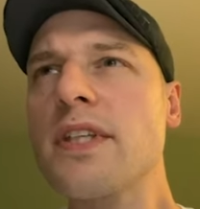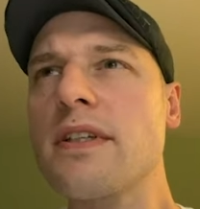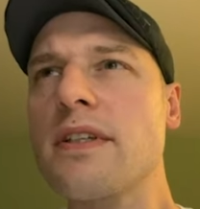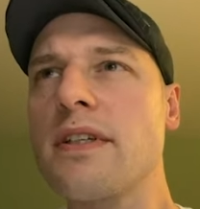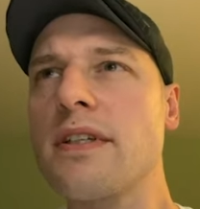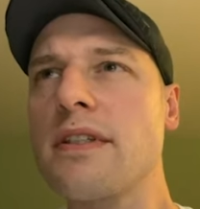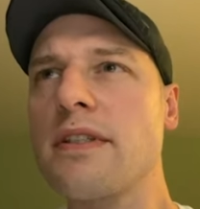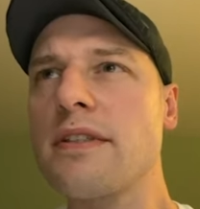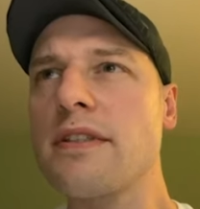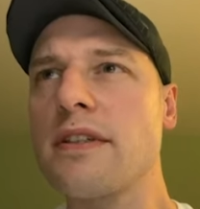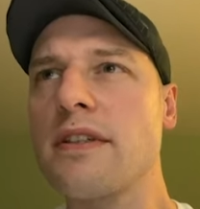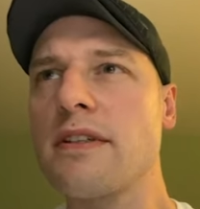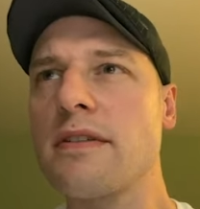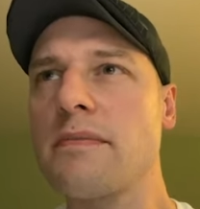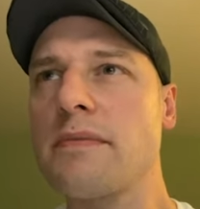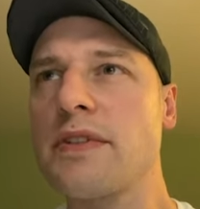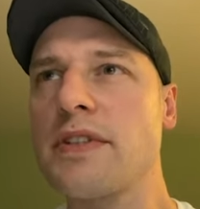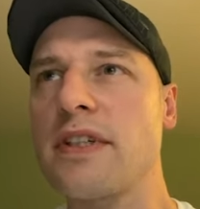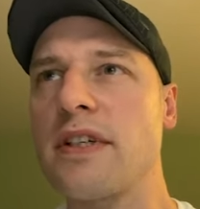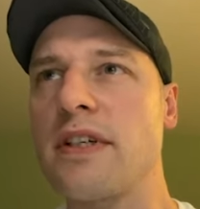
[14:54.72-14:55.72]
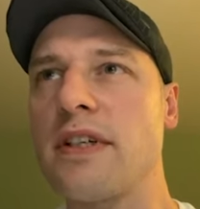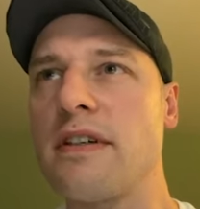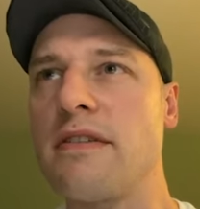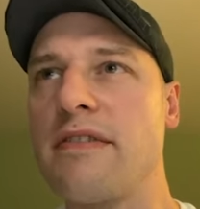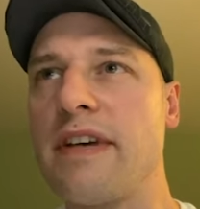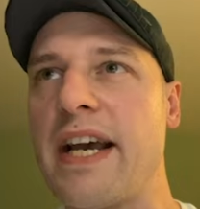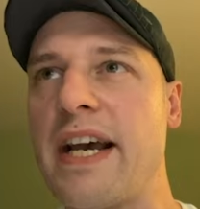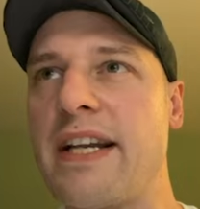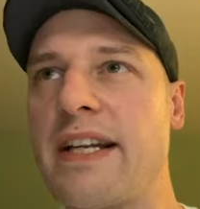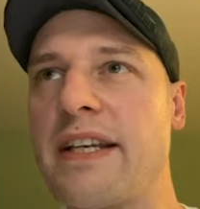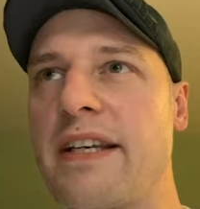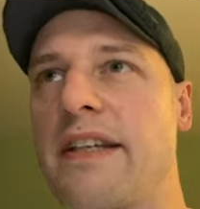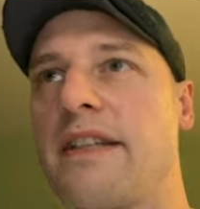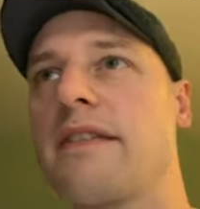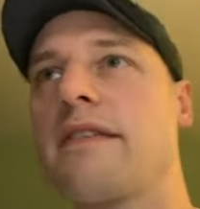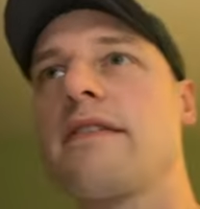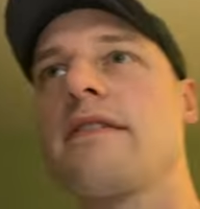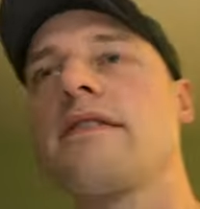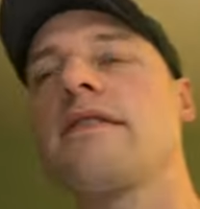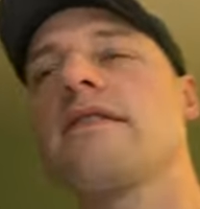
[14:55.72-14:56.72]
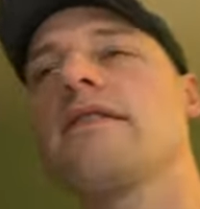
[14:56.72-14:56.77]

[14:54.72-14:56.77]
In terms of etiquette,